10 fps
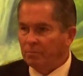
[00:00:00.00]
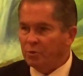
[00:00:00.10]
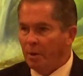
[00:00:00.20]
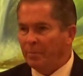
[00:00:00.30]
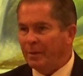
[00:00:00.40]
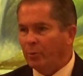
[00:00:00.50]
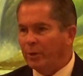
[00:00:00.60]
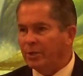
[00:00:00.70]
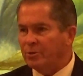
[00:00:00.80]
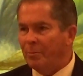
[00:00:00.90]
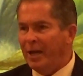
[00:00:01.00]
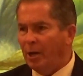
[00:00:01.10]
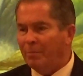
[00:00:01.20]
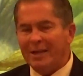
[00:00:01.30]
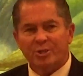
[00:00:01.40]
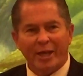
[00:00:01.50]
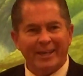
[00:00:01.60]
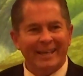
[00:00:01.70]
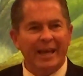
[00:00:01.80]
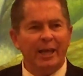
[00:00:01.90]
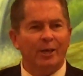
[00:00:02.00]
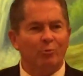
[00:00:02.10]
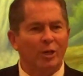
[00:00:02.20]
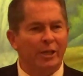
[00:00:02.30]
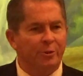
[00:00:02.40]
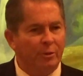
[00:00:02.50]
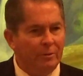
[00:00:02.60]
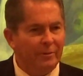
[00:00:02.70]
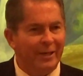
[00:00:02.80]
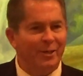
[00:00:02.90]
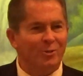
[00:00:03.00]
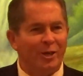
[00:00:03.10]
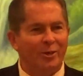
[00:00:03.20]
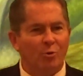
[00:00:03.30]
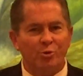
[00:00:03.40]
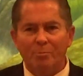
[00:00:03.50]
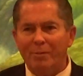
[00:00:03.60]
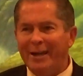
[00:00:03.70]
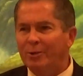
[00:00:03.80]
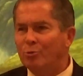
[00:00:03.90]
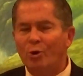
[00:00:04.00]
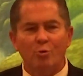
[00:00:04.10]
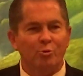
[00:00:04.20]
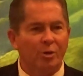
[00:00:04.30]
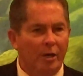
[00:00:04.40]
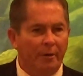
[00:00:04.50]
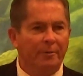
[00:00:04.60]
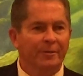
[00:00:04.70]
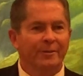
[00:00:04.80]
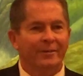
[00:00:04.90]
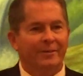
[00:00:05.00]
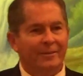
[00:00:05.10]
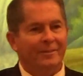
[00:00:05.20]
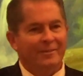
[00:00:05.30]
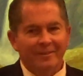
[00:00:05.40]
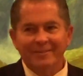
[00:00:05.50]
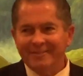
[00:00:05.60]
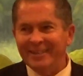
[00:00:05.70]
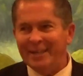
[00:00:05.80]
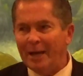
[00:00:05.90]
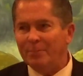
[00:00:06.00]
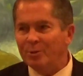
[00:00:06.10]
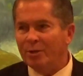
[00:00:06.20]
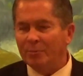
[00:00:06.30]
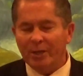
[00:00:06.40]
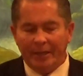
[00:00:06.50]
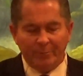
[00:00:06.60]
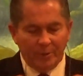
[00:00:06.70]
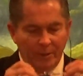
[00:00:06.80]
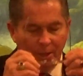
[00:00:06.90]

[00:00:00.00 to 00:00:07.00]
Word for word: Some people get some help by second-hand religion. That is, they know somebody who knows God. Right. That happens sometimes.